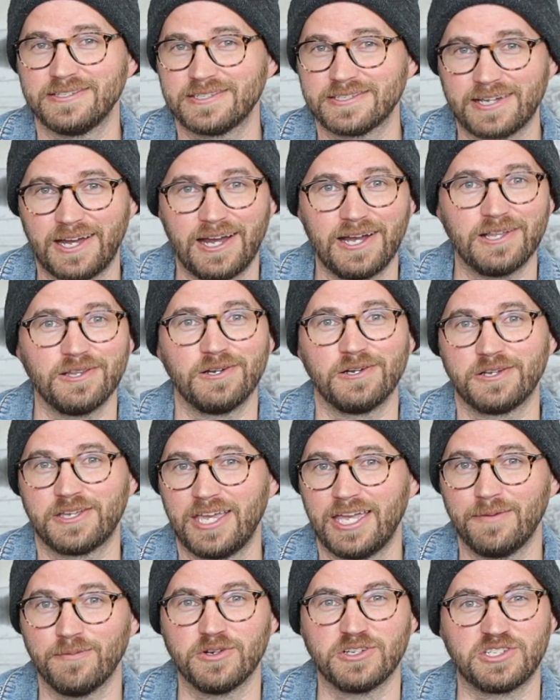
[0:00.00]
Schuyler,
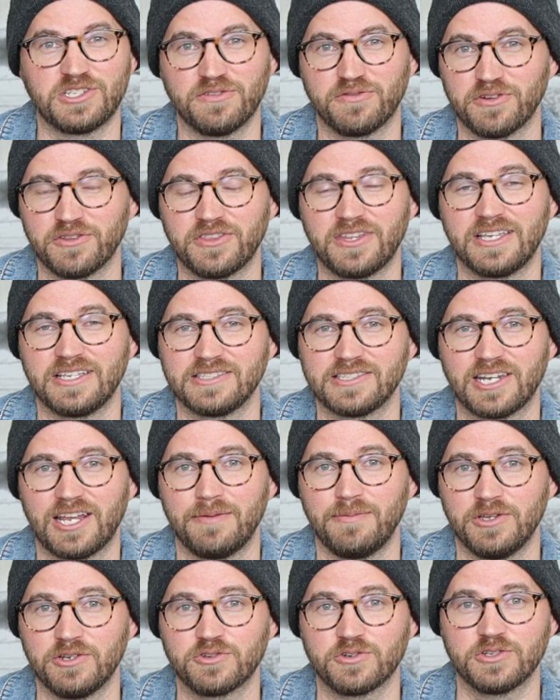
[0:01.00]
Cambridge, different things that
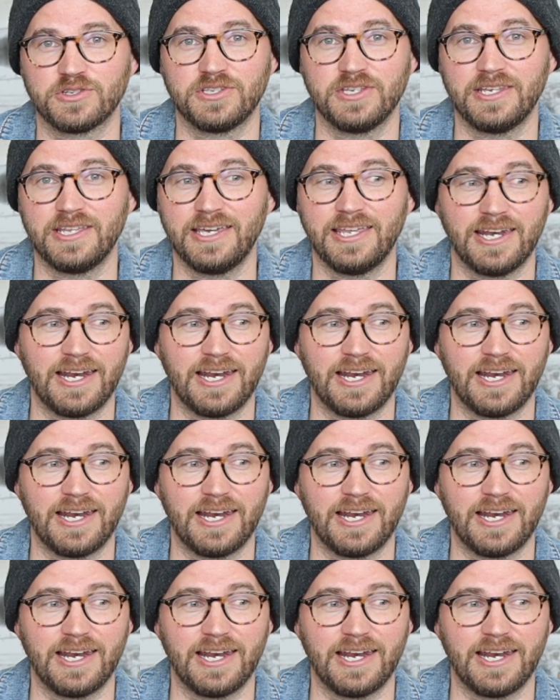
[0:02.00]
I'm interested in.